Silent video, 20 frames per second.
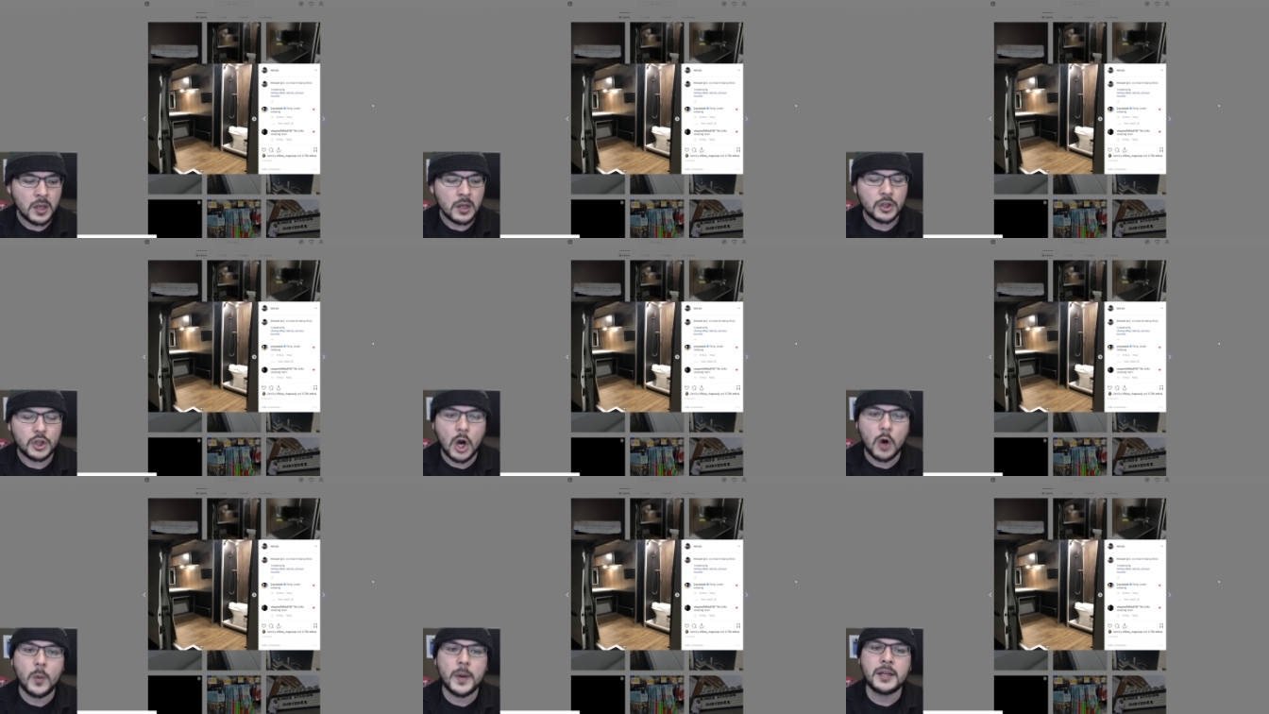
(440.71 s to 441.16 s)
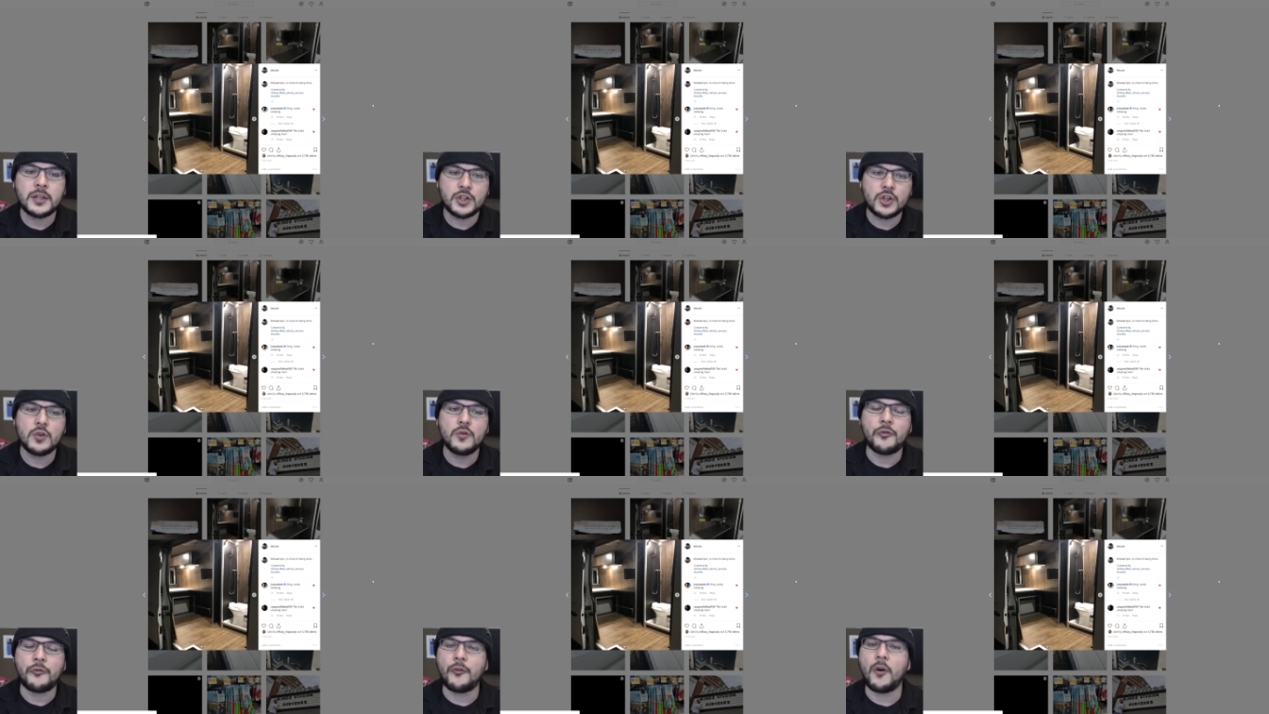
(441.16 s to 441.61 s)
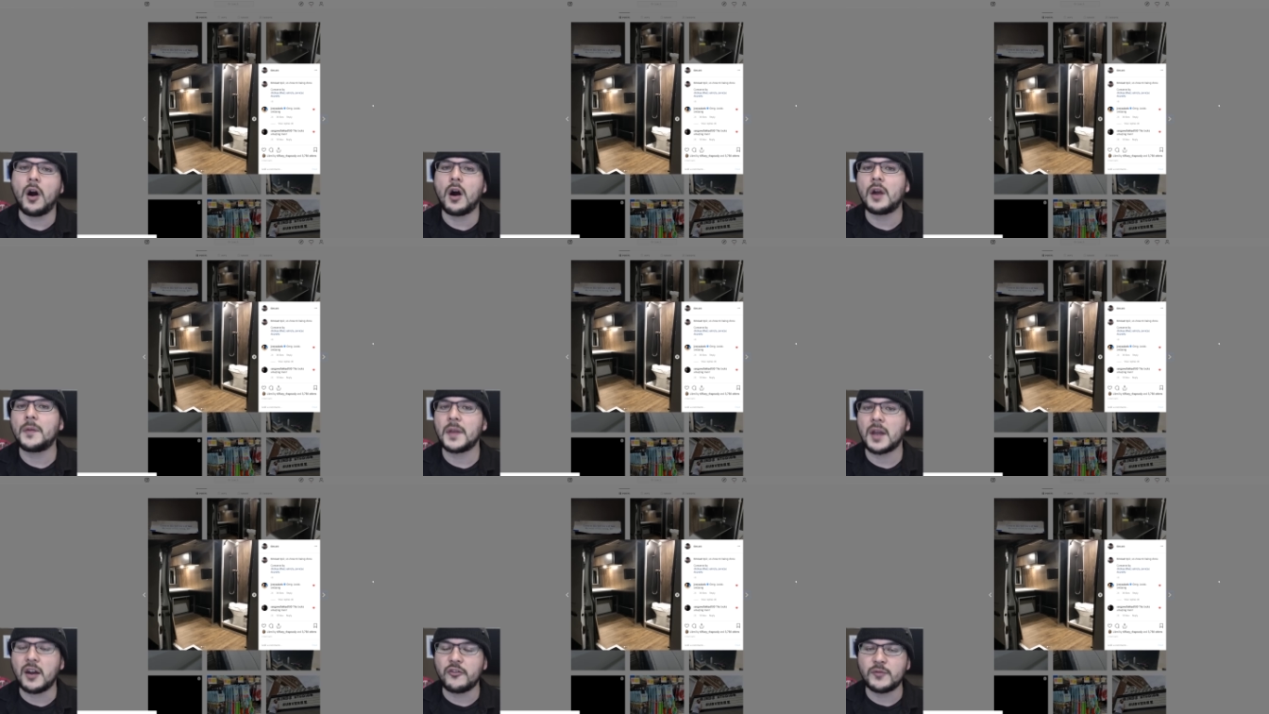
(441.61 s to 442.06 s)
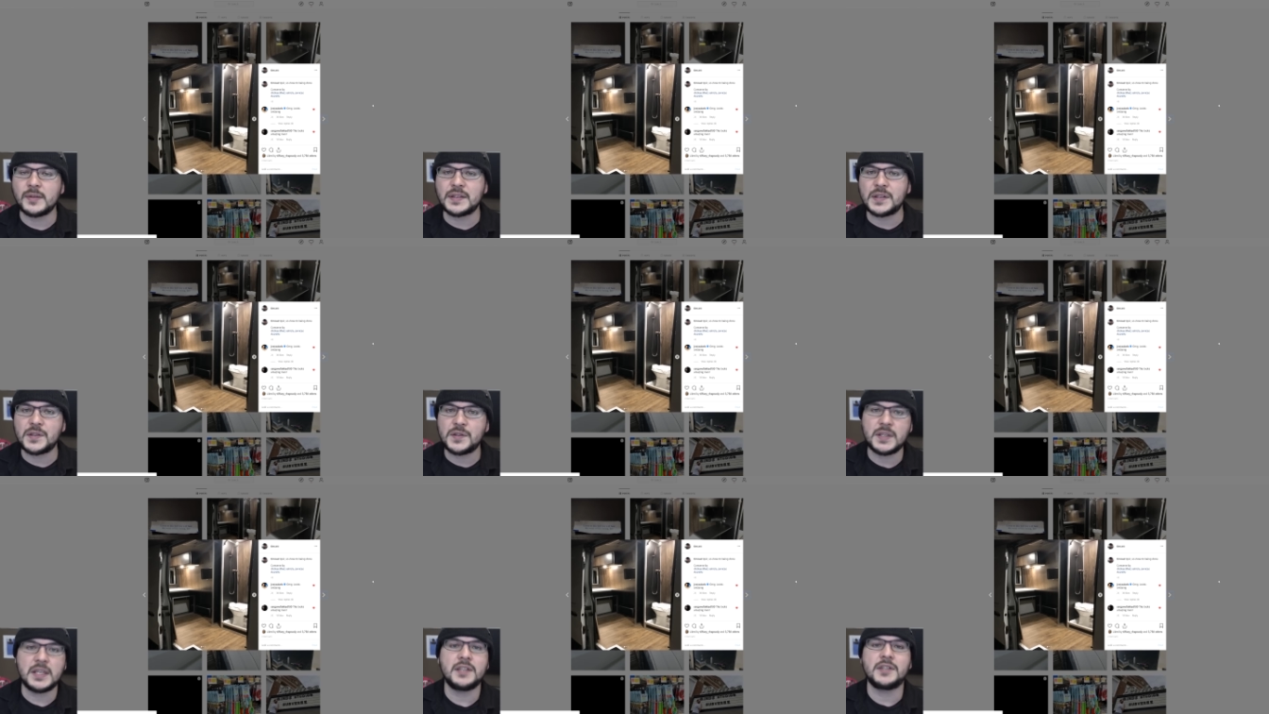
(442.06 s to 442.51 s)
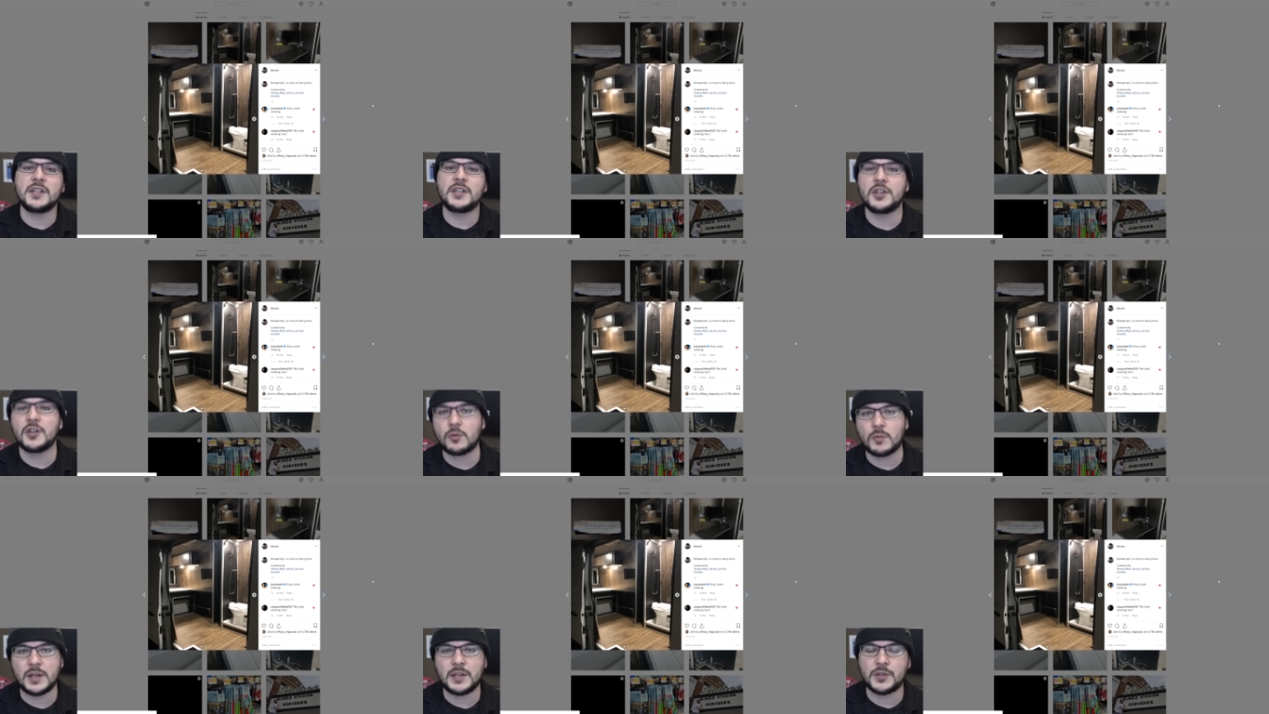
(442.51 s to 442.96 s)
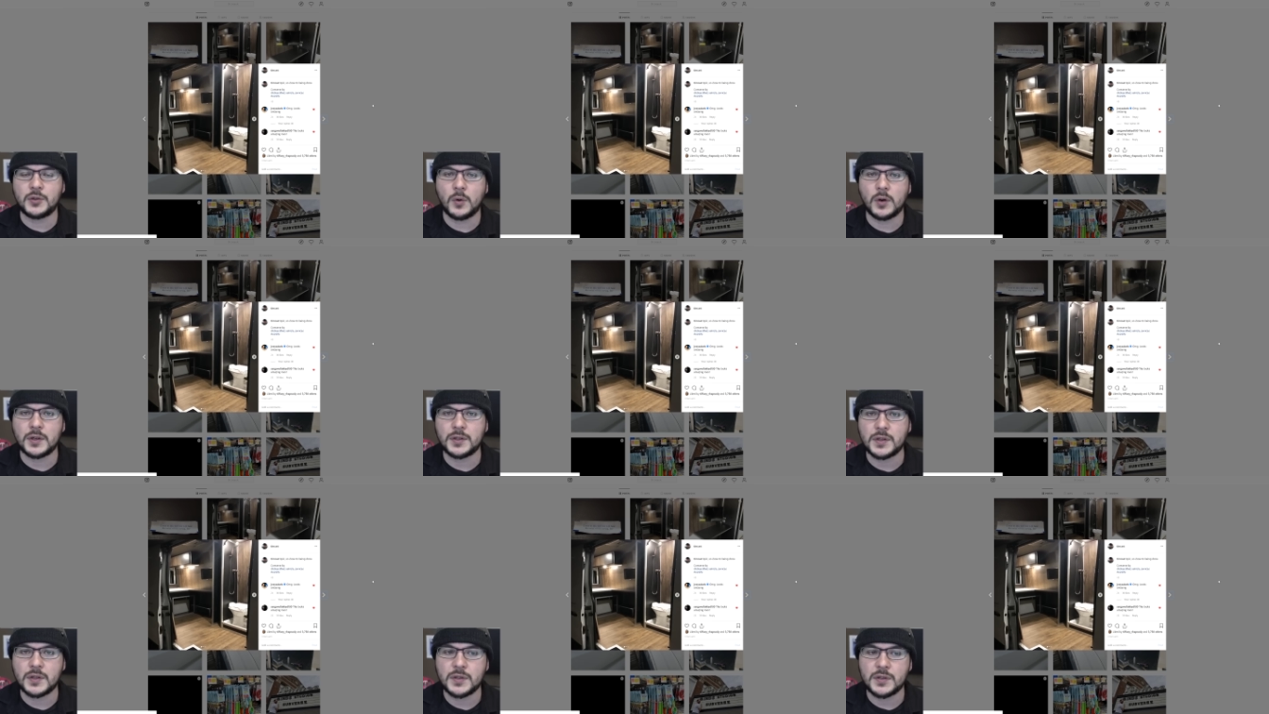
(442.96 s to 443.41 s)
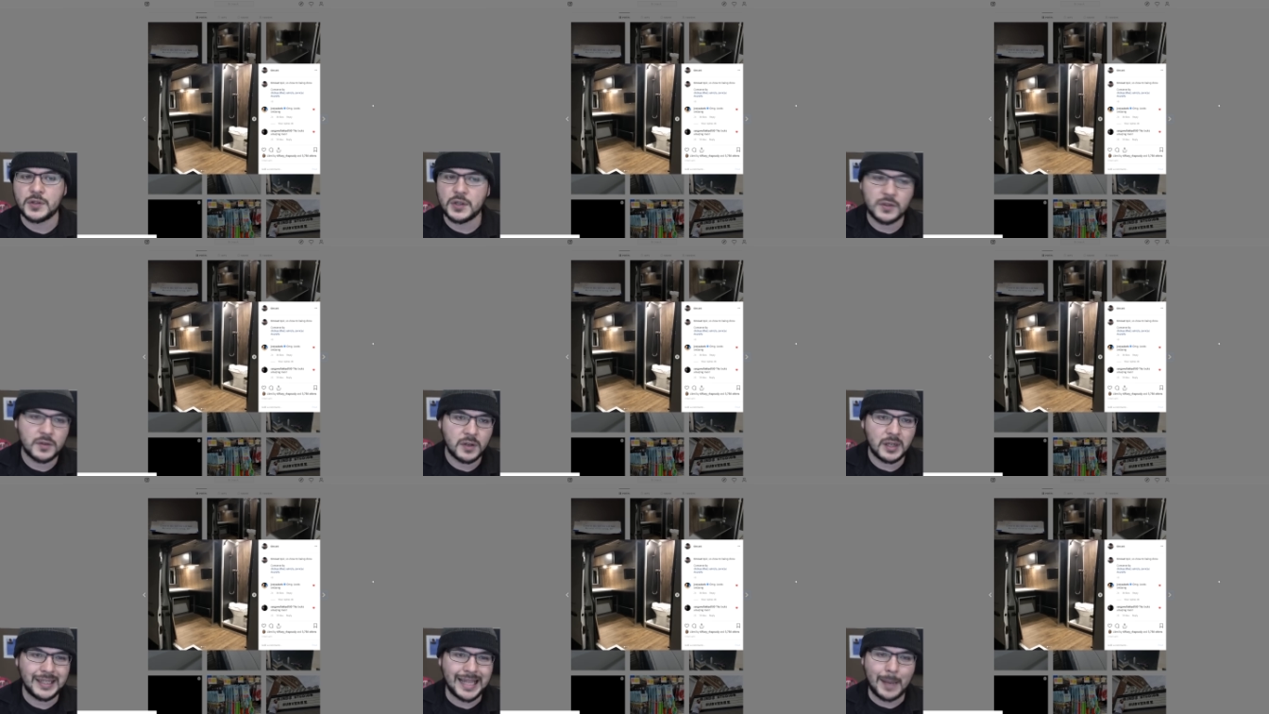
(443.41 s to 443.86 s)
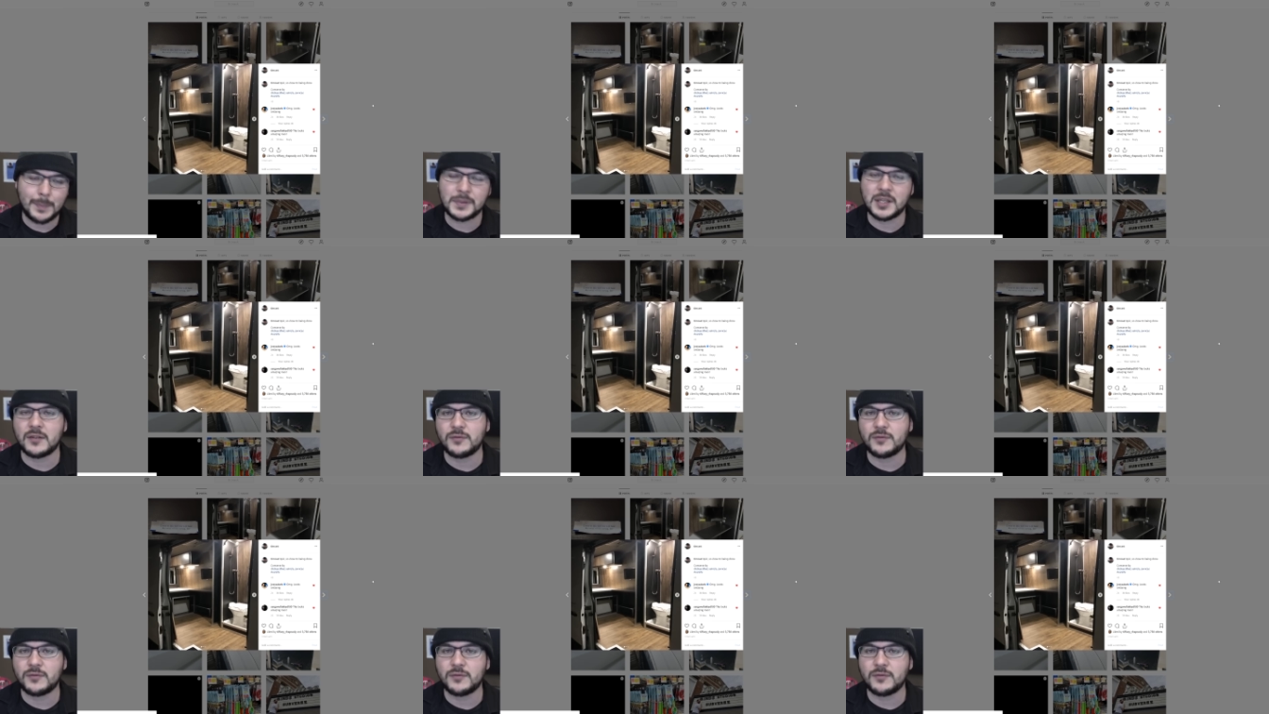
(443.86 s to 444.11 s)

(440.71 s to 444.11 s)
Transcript: Going too far and the government seizing your resources, just collapse,